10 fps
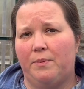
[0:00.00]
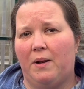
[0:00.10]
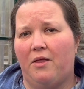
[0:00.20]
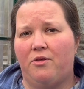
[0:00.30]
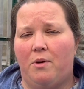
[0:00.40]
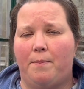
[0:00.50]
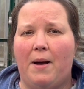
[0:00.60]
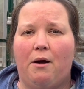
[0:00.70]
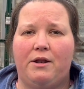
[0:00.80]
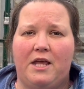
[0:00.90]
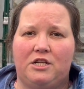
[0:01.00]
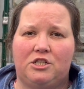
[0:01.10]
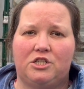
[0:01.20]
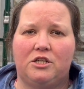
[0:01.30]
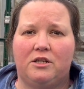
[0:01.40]
plant them about an
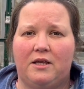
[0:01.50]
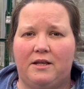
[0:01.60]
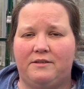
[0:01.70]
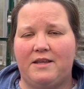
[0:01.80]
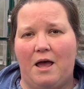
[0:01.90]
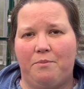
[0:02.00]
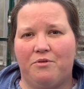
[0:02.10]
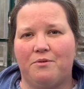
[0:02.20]
inch in depth.